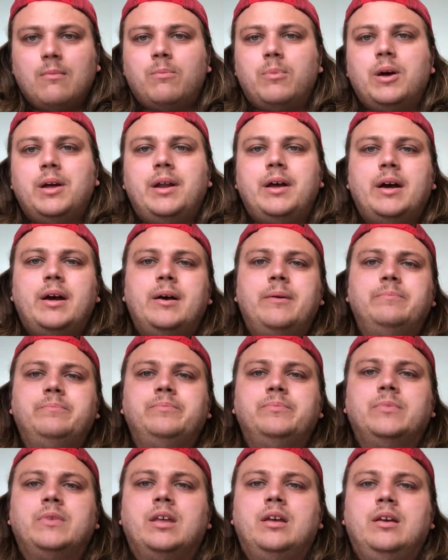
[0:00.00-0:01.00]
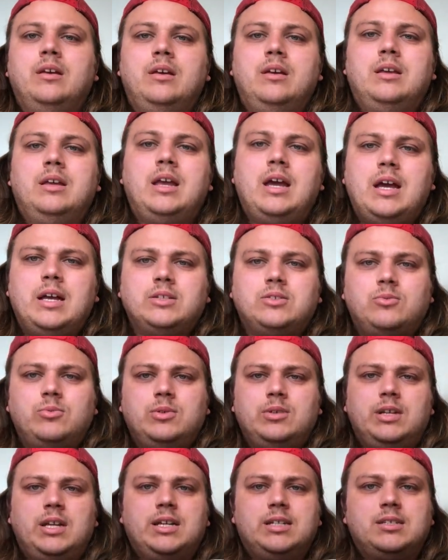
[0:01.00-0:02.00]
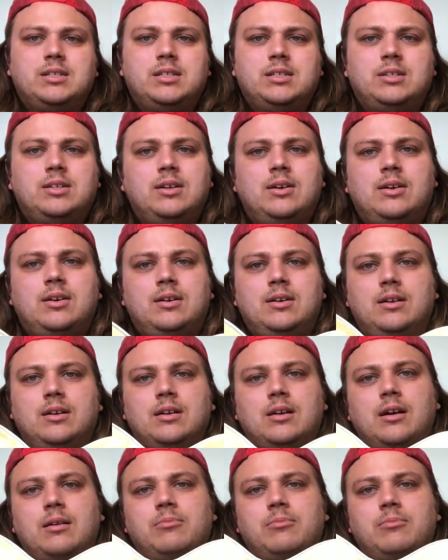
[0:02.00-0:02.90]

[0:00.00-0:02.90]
But yeah, it's a real nice guitar.